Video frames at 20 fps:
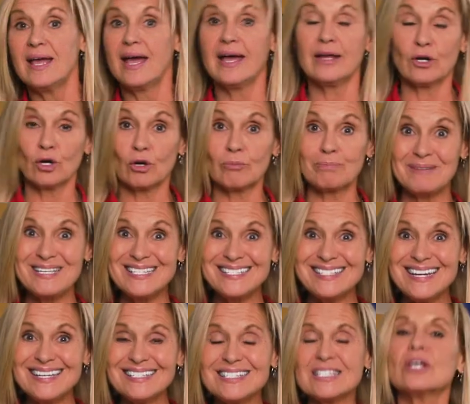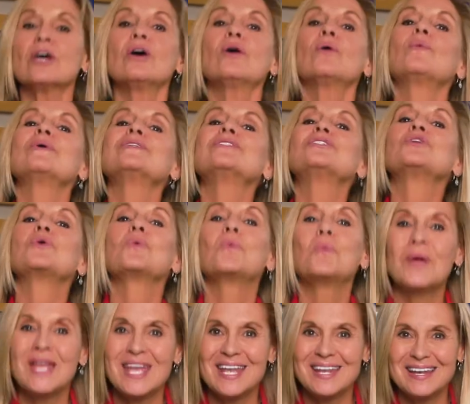And her business was to
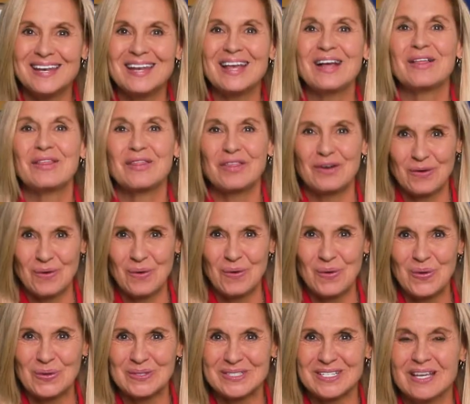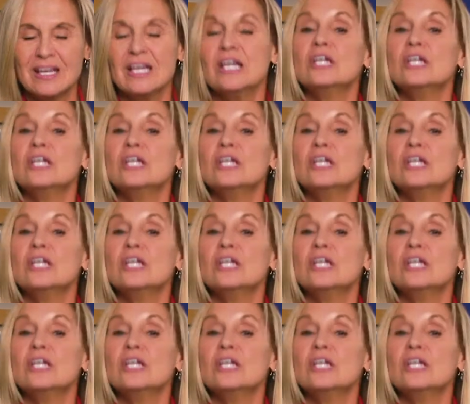win the gold.